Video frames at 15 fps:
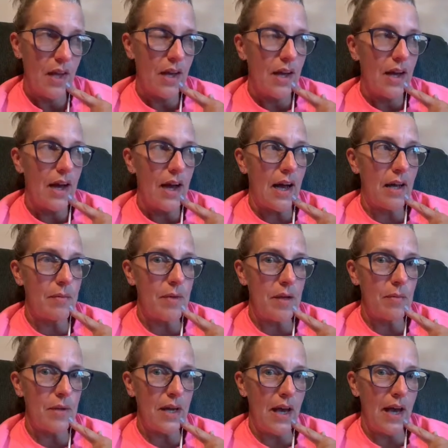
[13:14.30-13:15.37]
I
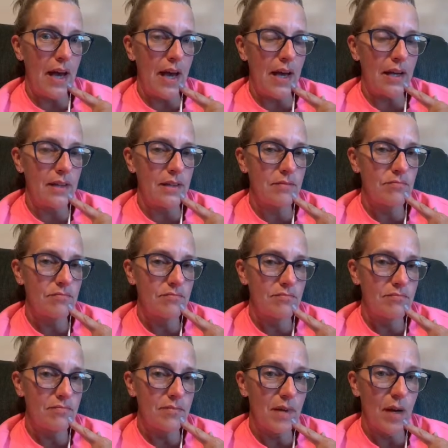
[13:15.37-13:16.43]
maybe had
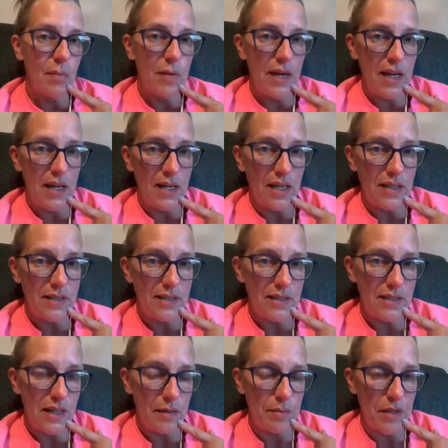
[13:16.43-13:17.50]
a banana to
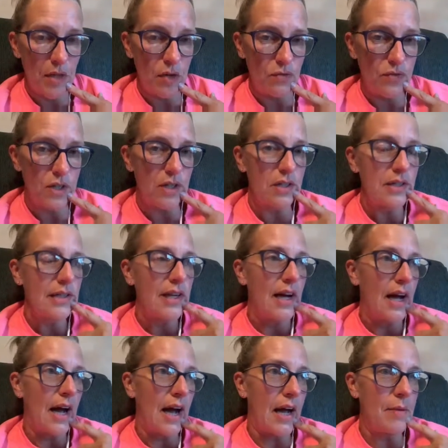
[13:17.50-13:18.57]
tide me over.
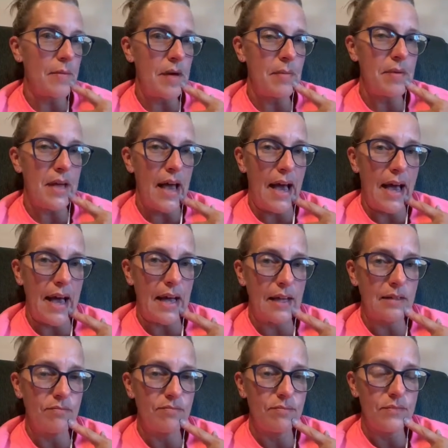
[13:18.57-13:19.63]
I maybe had
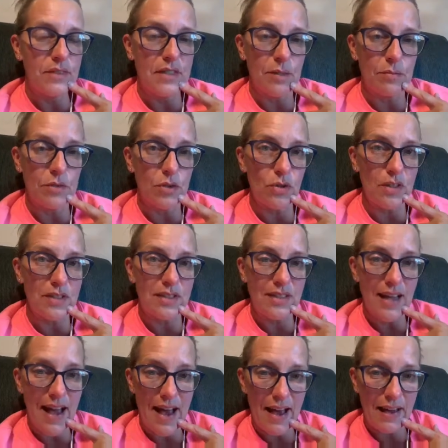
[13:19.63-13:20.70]
some sort of
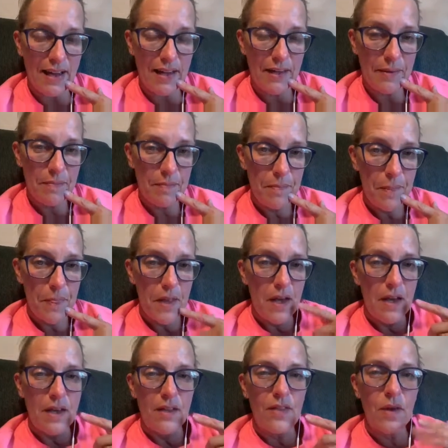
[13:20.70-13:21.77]
snack
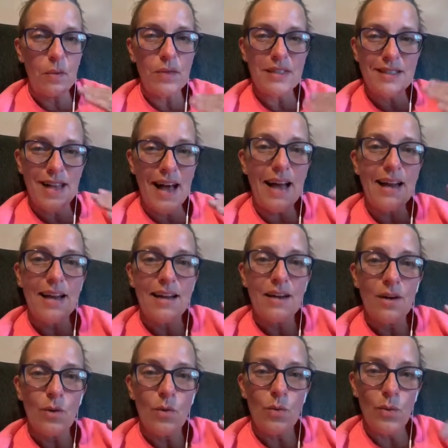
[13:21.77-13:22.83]
that was not
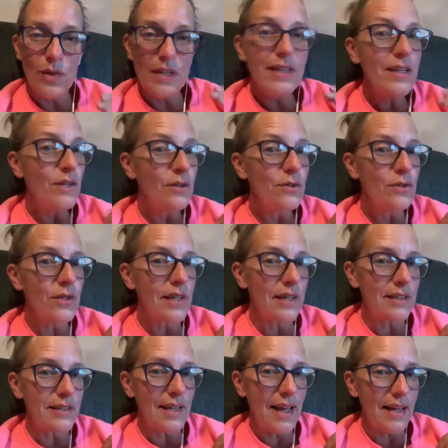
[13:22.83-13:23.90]
really nutrient
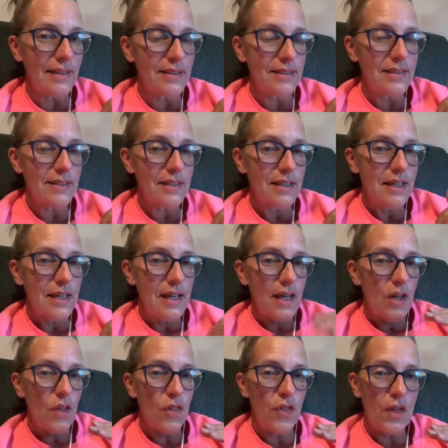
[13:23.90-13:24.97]
dense
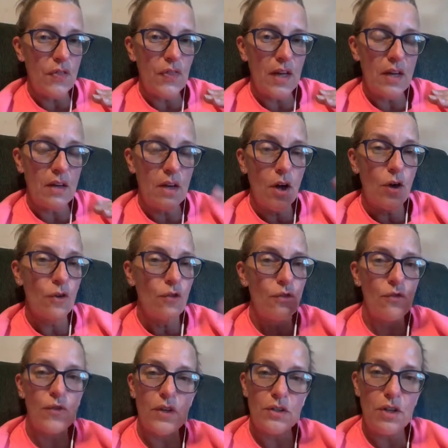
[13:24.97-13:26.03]
that then
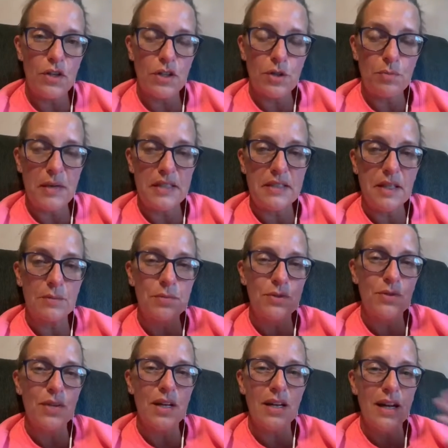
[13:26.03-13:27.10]
filled all the space up. So
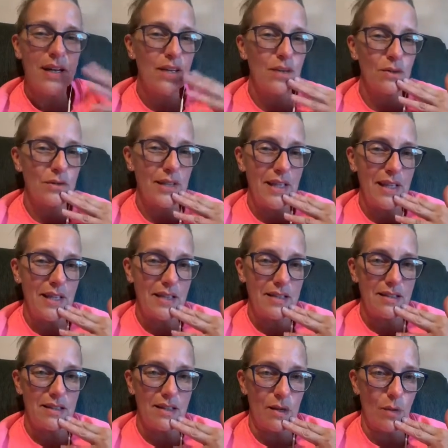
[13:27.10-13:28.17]
then I could only eat,
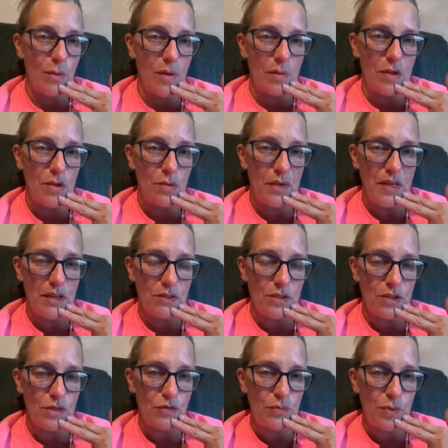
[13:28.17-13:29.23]
maybe 3 ounces
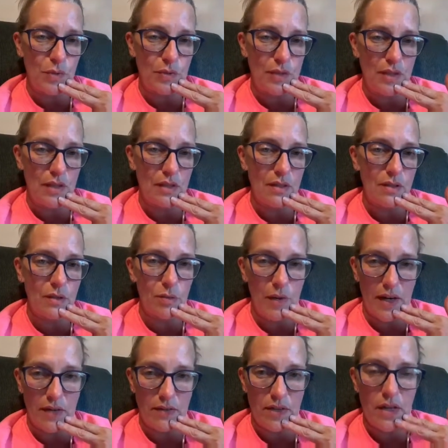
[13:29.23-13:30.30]
of protein or
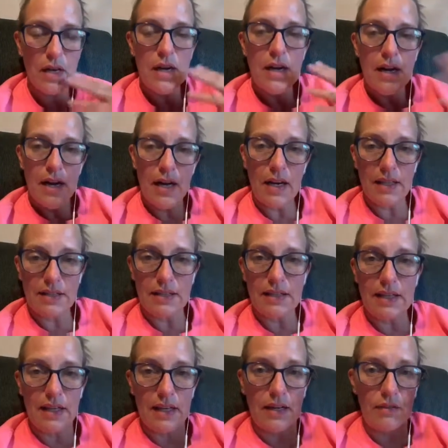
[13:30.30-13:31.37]
whatever, and I didn't
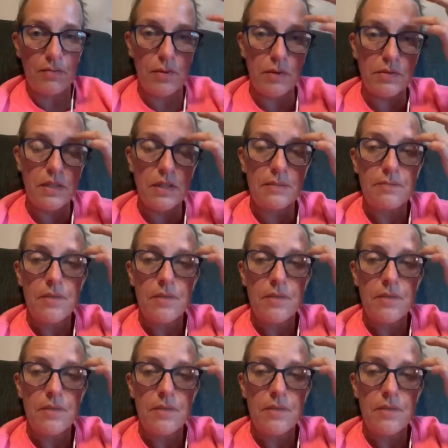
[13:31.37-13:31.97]
get enough protein.